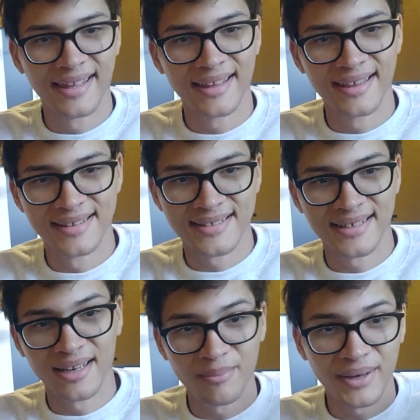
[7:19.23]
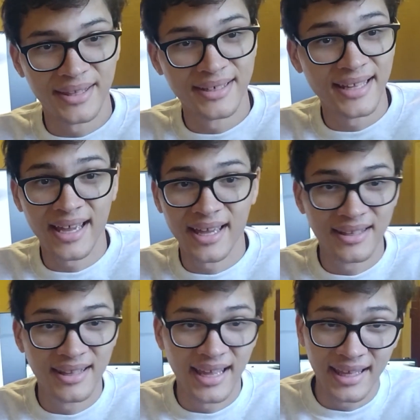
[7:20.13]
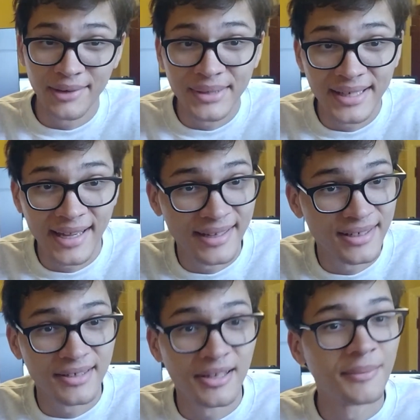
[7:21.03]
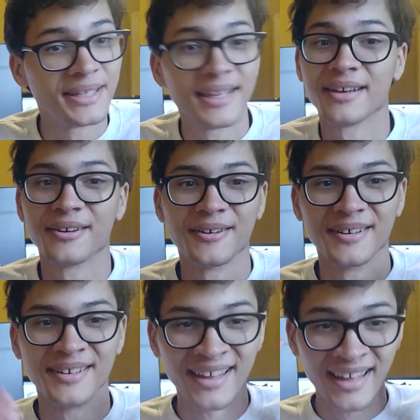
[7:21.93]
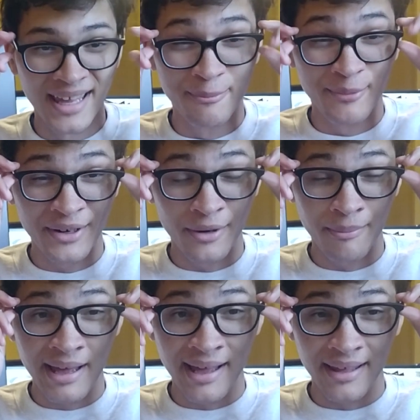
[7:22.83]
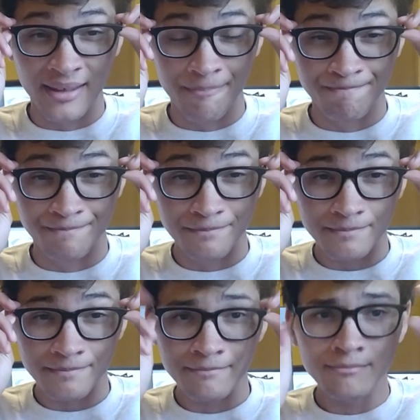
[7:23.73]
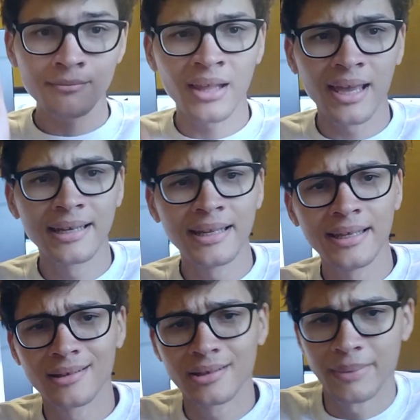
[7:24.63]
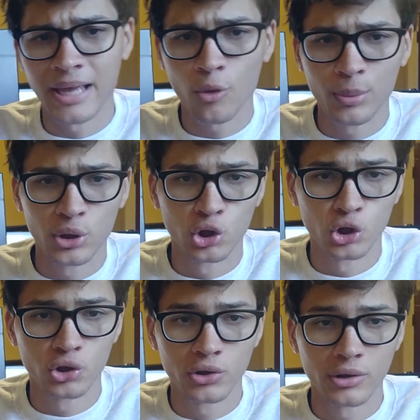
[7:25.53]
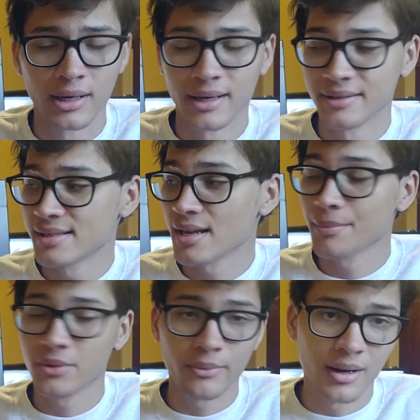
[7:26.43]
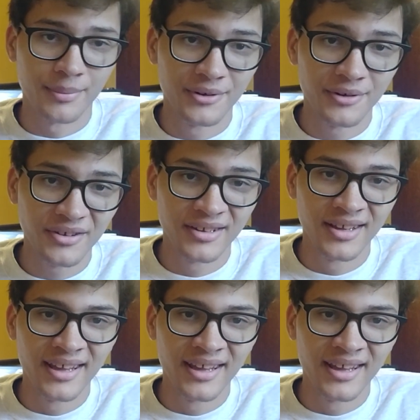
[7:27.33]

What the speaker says: is sent by the angry dad, to come and get her and bring her back. And he ends up helping her stop the robbers.